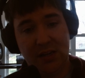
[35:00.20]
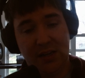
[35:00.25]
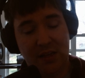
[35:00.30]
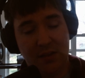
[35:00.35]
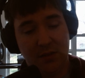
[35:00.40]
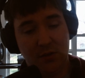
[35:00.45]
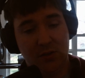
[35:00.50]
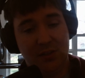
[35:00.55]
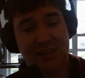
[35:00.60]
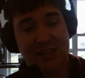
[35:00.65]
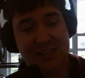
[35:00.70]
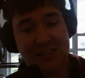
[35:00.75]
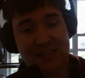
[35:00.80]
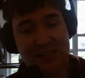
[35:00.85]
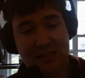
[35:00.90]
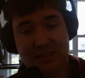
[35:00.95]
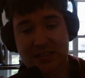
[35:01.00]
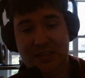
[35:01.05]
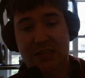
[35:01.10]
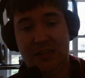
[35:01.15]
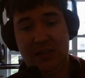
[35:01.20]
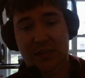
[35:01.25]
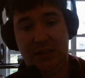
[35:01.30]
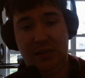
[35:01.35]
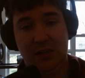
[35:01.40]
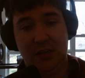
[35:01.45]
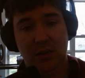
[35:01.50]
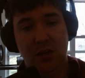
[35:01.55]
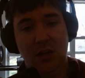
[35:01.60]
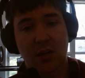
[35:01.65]
together against
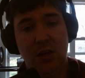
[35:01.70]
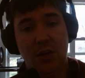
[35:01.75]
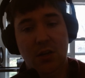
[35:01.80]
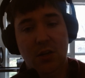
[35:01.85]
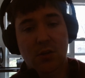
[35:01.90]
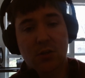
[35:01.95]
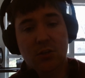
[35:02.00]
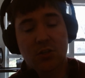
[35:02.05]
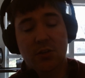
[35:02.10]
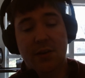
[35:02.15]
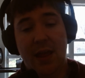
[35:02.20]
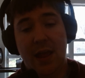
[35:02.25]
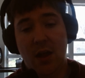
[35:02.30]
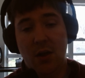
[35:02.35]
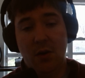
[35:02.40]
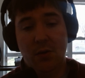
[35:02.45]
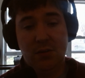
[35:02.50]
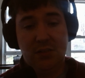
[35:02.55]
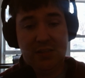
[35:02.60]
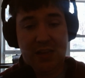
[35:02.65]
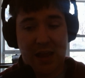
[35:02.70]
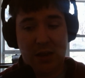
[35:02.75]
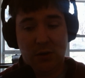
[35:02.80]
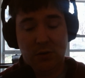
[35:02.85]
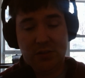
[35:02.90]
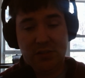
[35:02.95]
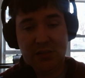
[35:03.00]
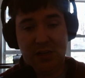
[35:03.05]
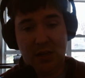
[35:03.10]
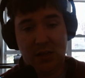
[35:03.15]
Lysine. So now
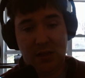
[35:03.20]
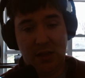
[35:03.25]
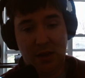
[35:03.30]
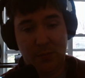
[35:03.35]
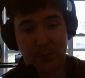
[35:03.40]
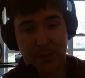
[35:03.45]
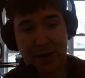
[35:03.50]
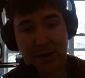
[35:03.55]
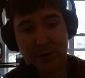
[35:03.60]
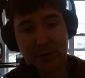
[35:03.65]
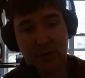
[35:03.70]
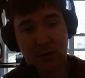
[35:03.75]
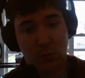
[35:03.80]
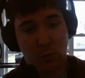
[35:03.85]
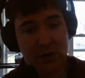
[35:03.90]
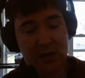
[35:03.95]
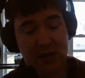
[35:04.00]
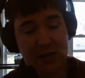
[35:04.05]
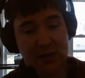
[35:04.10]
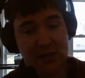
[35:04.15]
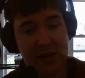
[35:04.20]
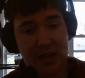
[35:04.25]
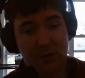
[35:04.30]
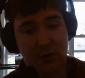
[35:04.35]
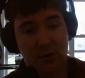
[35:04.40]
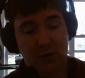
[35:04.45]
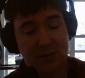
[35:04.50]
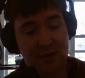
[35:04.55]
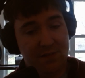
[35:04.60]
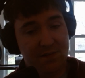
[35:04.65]
Tattersail and Perrin are working
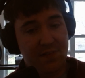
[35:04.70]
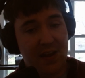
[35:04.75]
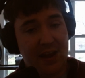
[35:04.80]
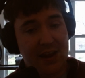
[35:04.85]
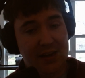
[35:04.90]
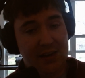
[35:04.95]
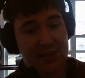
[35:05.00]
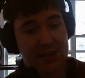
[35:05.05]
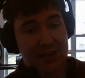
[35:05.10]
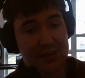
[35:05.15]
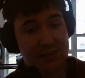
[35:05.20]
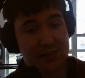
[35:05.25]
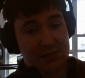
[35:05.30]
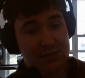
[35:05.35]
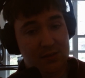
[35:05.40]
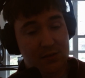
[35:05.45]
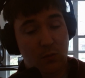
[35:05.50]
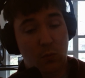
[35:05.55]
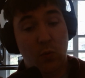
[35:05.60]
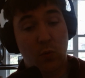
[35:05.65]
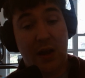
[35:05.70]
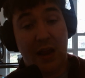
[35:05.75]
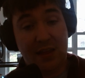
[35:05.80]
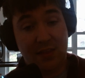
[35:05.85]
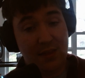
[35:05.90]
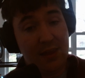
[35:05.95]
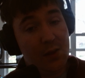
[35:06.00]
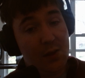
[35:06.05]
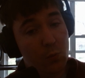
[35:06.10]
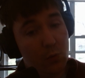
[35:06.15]
together to fight against what I
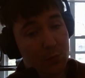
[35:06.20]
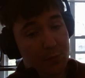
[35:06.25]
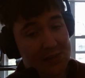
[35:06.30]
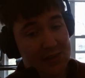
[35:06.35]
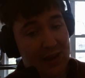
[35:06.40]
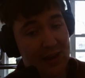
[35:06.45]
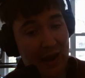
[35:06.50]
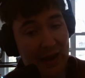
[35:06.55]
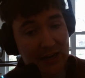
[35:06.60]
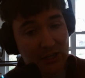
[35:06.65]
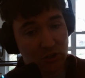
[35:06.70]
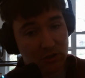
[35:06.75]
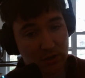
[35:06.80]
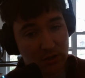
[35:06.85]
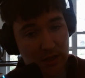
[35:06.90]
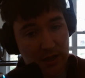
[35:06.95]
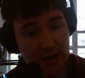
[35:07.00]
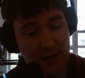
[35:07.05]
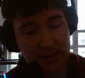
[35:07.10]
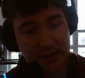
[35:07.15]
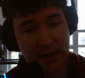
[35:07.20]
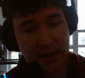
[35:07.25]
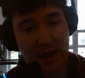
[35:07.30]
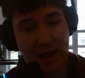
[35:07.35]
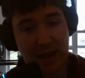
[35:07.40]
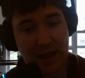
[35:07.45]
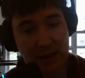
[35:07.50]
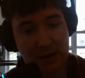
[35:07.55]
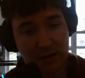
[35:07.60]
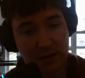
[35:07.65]
think will be H-Lock
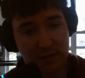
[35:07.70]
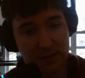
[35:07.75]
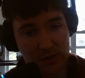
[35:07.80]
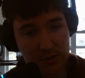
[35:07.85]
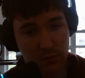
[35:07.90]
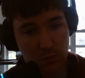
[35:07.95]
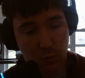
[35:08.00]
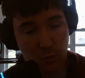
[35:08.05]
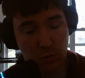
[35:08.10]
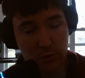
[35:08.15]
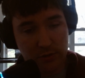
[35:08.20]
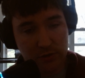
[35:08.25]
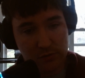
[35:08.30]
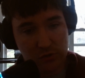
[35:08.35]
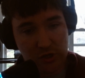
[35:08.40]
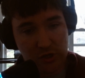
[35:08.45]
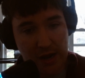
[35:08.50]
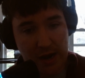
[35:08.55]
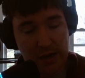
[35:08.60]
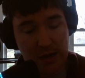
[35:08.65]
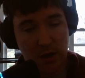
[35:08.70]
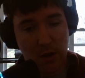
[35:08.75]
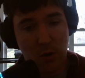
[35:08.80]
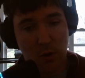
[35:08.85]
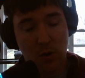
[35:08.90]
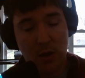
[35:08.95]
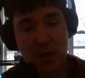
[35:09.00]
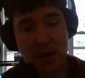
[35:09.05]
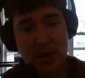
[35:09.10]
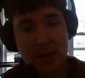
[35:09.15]
and the Warrens of
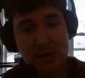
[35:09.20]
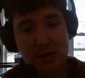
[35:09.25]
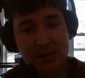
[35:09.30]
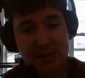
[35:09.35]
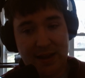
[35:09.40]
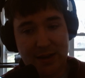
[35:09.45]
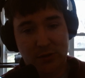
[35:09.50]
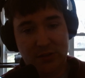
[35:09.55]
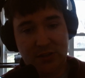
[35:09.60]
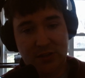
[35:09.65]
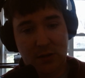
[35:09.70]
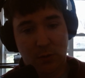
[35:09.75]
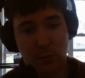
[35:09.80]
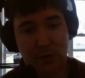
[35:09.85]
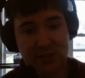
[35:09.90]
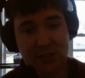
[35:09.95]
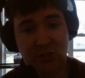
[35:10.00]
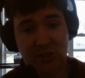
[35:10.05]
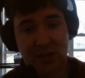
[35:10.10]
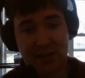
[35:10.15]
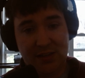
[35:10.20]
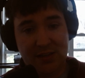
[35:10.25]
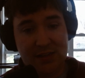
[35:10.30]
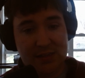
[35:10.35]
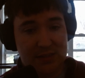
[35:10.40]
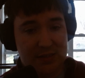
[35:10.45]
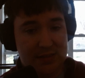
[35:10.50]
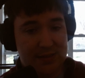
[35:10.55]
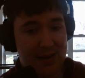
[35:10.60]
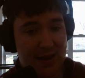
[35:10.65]
Shadow, Tattersail and Whiskey Jack
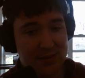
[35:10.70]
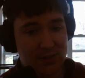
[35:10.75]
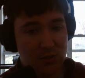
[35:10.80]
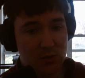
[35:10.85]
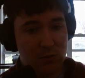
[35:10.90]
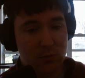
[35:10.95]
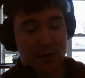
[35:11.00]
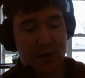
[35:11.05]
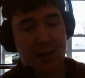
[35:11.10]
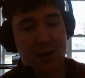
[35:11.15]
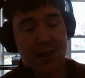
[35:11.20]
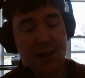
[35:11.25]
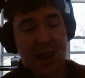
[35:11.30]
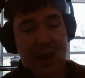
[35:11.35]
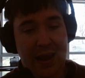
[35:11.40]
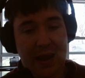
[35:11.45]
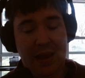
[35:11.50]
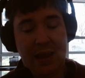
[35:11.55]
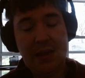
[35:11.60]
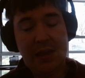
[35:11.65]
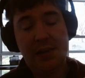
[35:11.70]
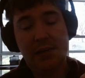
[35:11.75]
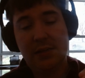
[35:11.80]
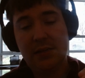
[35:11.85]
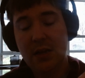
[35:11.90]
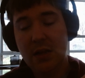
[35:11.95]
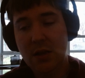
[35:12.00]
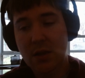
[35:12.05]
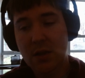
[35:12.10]
against Tassicren, and